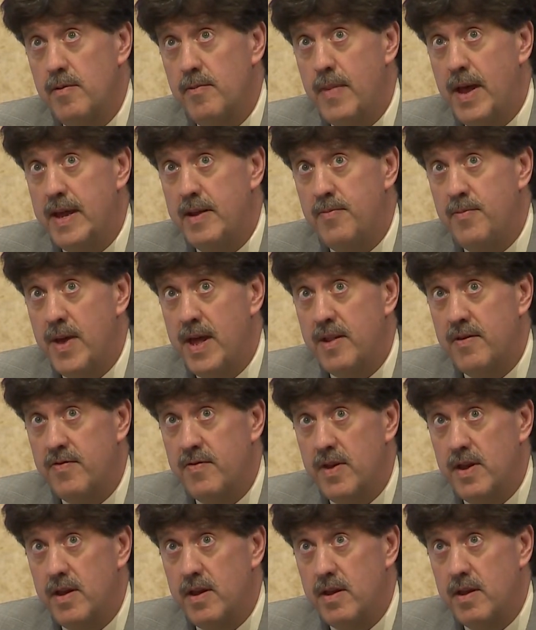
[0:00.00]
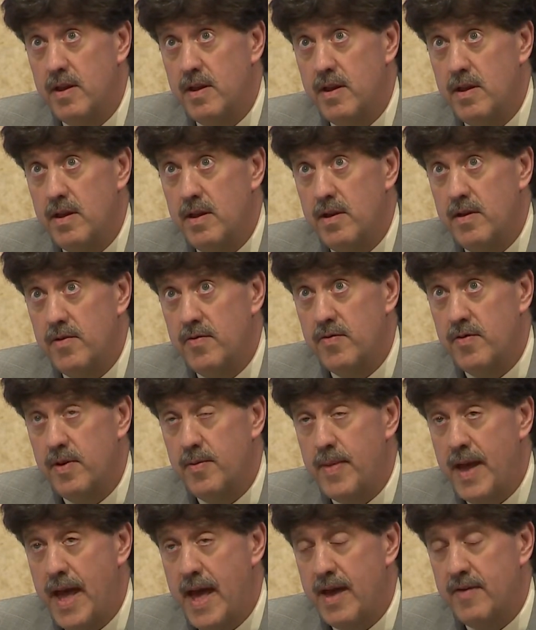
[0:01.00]
might benefit
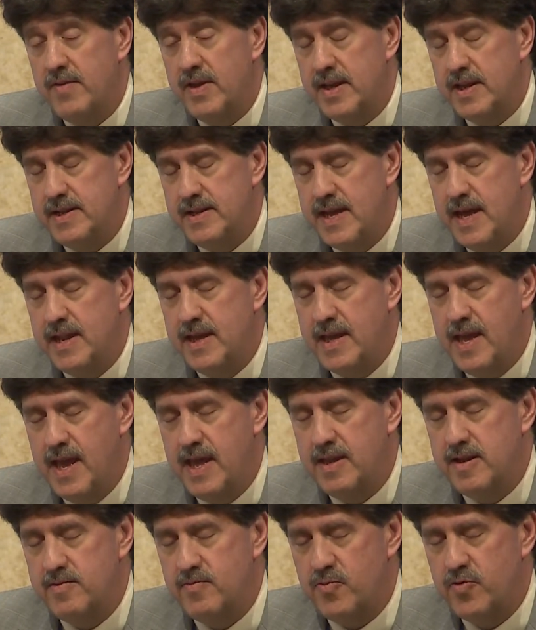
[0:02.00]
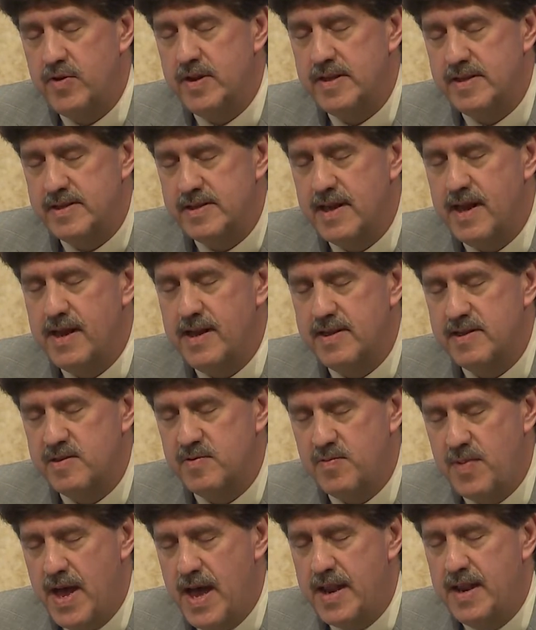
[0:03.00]
from having a dedicated marine
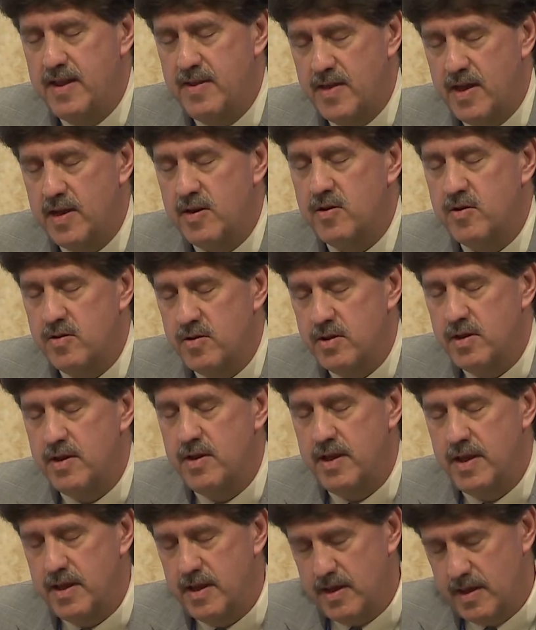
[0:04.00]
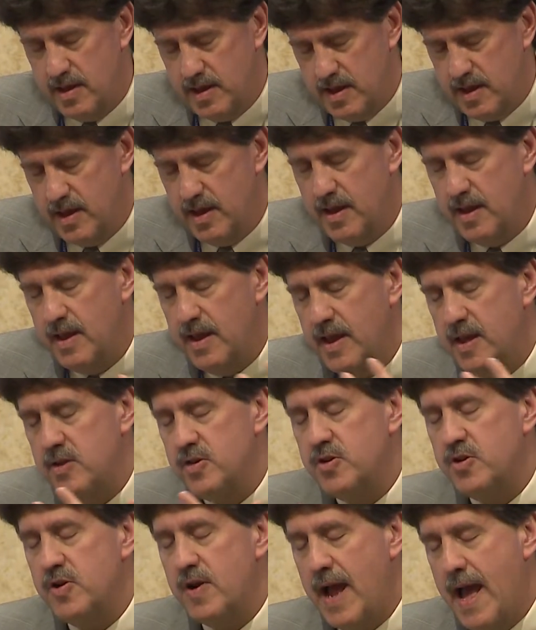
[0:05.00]
science body that could
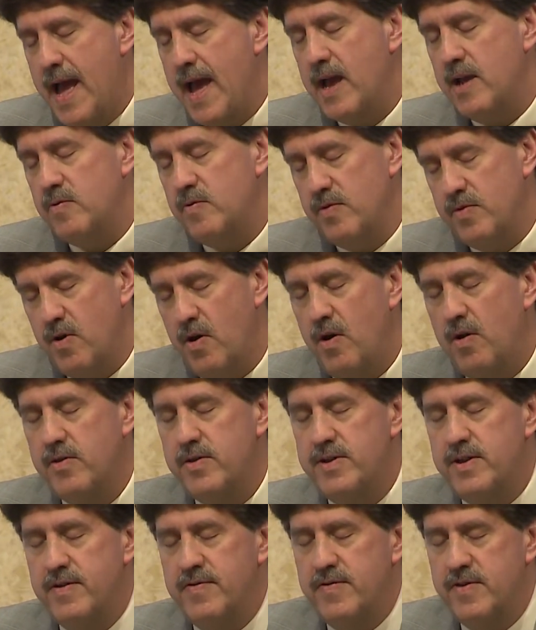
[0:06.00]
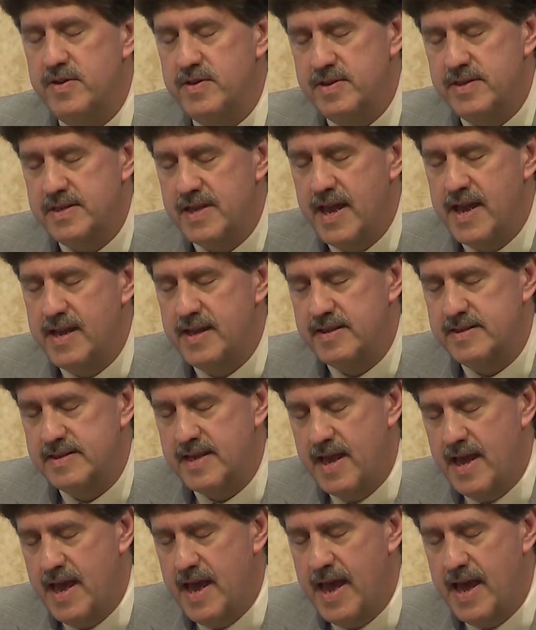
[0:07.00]
interact with all the different science
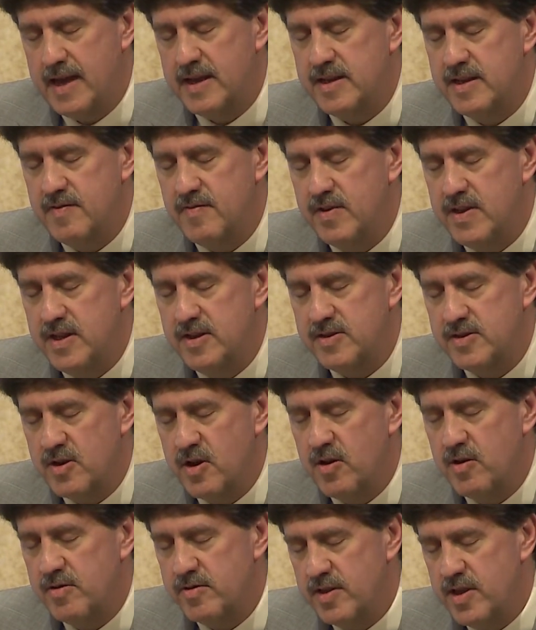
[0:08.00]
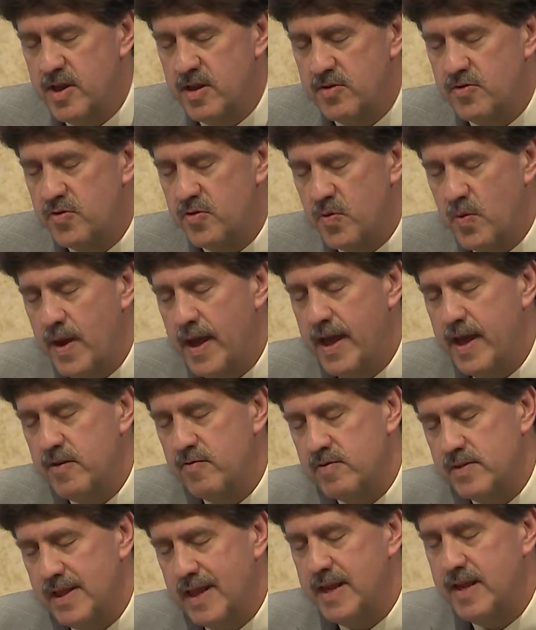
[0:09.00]
activities currently underway
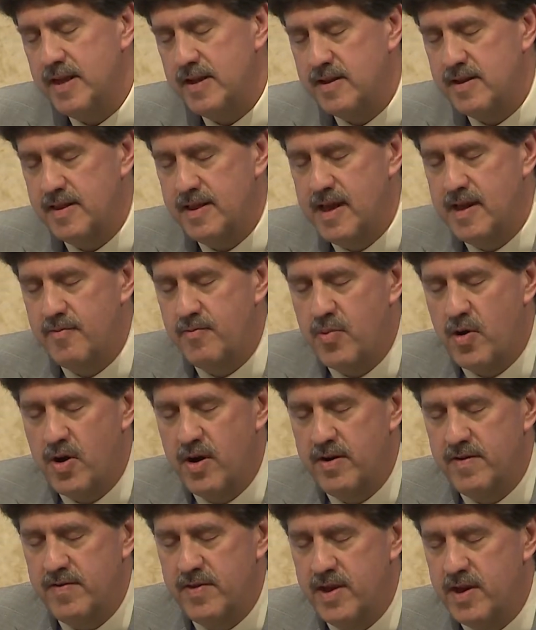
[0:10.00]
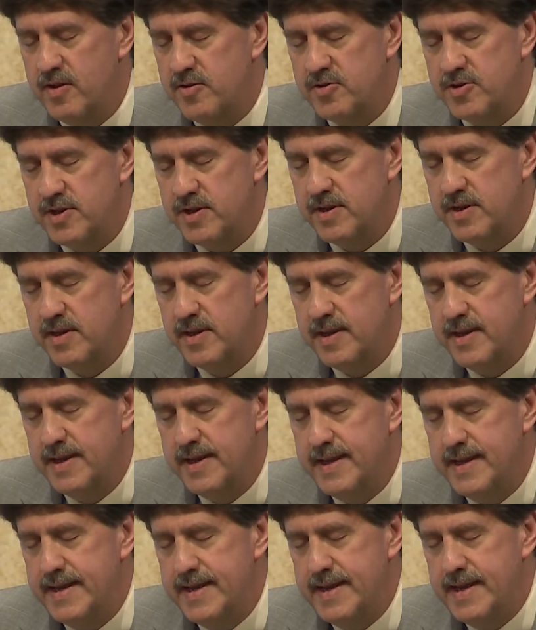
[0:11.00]
relating to that part of the ocean,
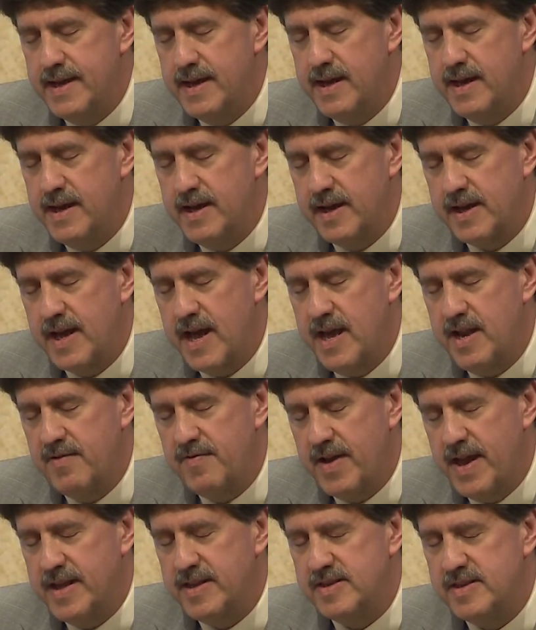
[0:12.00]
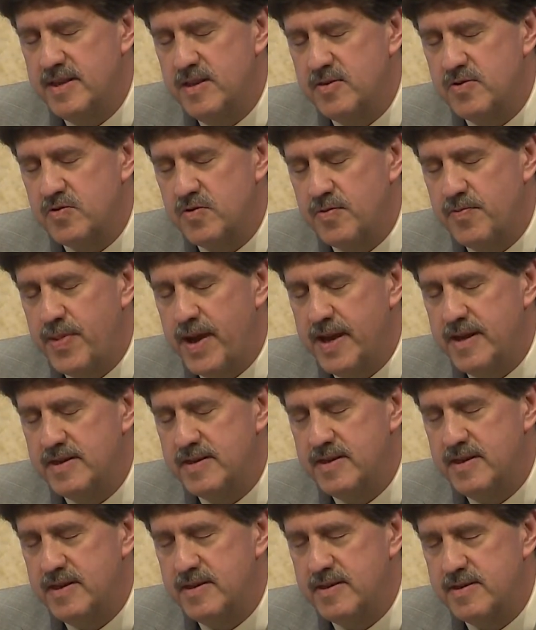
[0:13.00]
a kind of ICES or
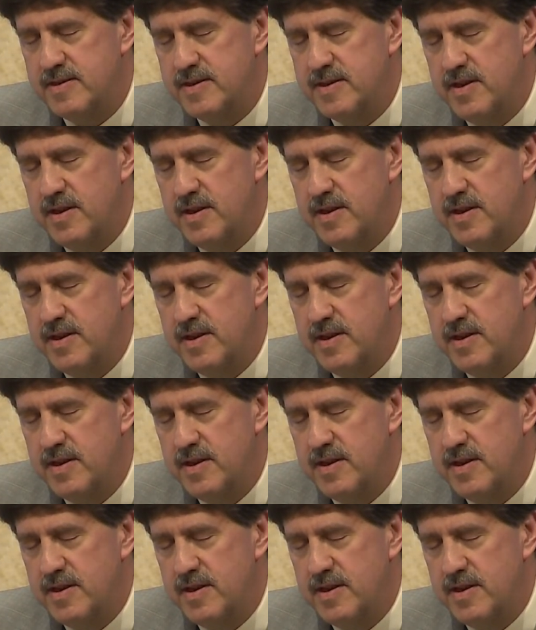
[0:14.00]
Pisces